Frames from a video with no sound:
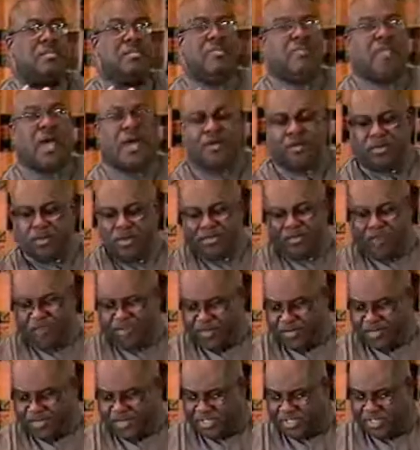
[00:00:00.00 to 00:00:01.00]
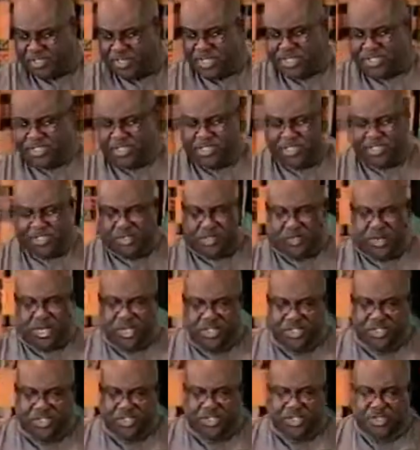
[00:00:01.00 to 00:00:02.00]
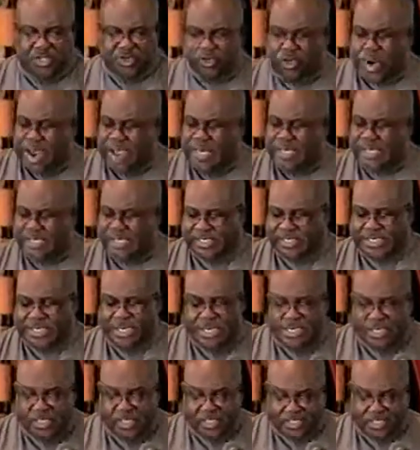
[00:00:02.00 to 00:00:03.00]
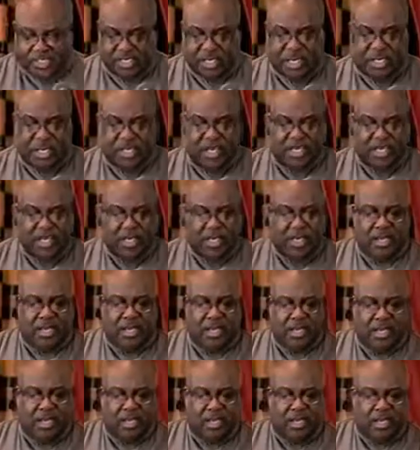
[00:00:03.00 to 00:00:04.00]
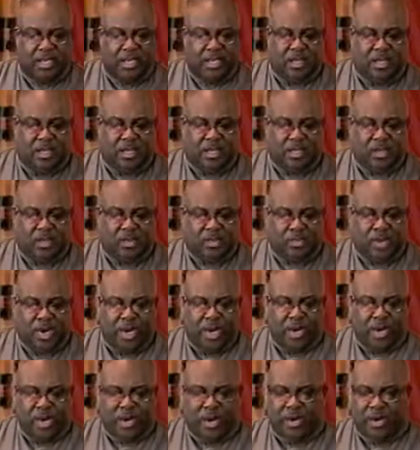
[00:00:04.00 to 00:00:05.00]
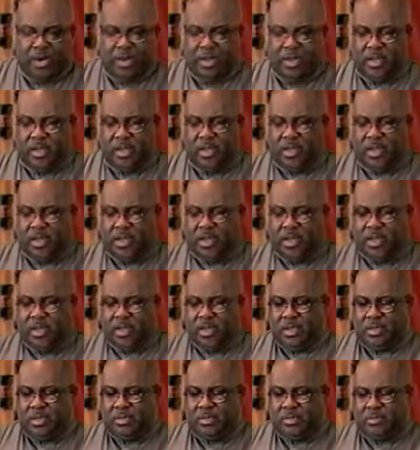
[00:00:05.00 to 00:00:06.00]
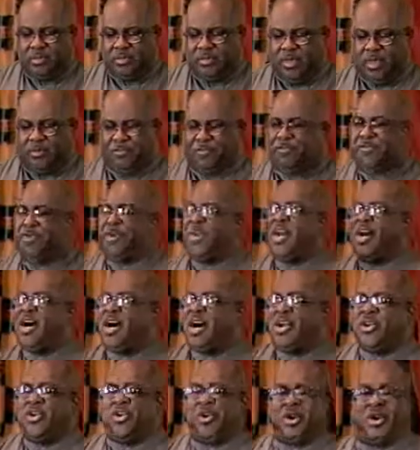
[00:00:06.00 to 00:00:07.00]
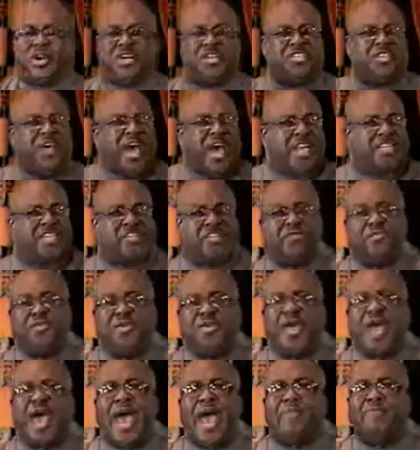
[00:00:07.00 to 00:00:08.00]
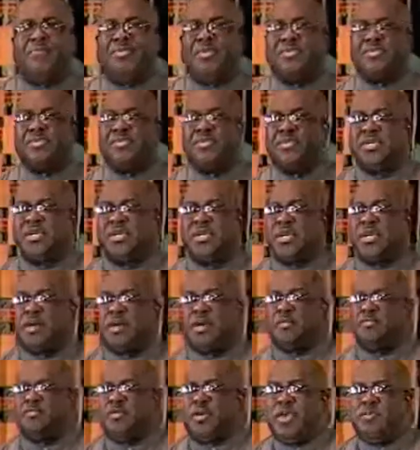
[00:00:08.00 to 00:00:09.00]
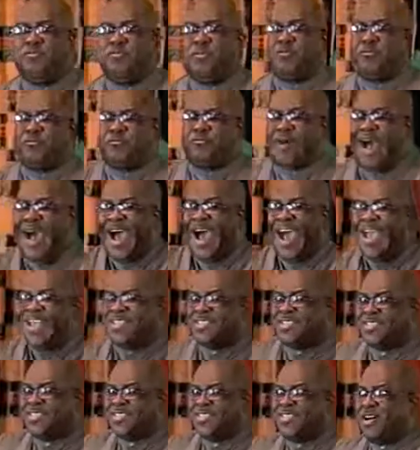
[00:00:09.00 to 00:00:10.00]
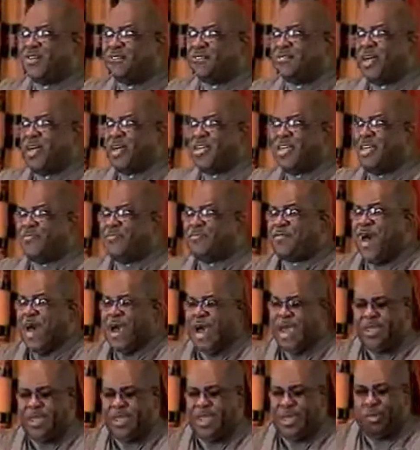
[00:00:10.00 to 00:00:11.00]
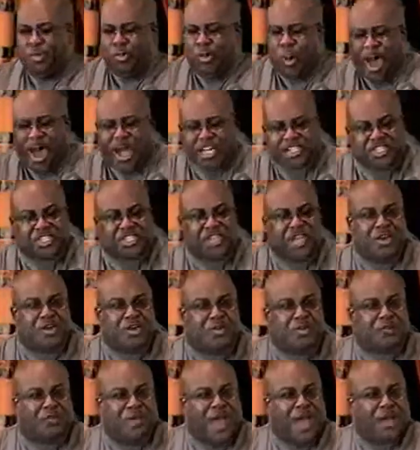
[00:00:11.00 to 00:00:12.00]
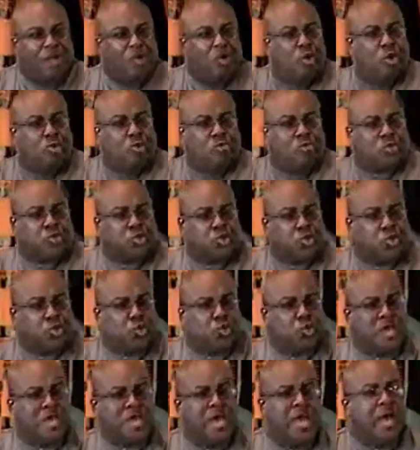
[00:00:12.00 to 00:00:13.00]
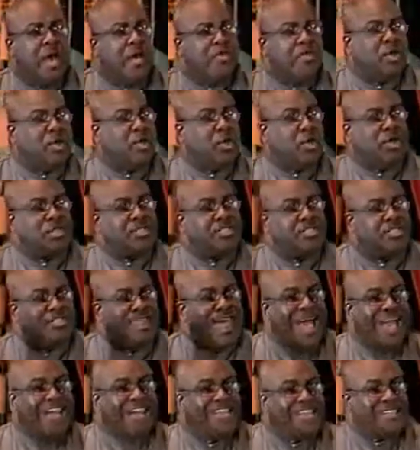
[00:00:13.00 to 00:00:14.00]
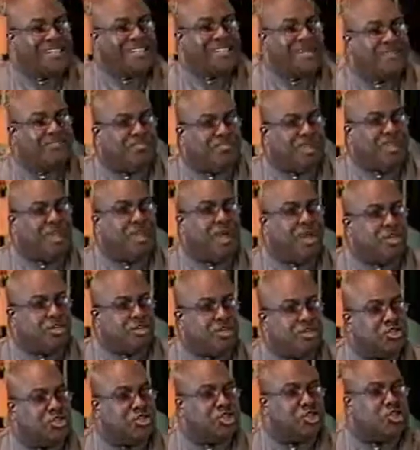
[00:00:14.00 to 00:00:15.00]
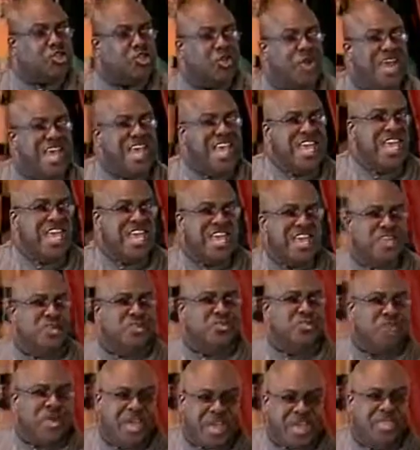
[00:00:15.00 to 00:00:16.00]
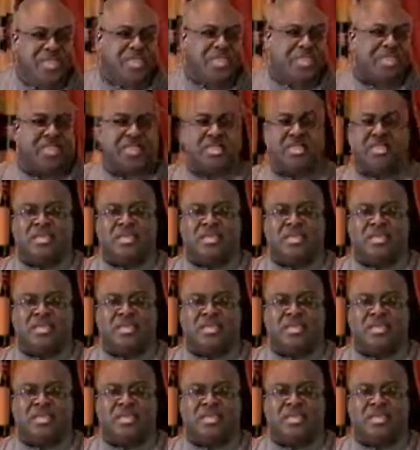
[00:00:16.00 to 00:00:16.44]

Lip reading: I don't know if you've ever seen situations in crises where a flood or a catastrophe happens. People find stuff, they find their watch, they go find old jewelry, because that is something to trade with.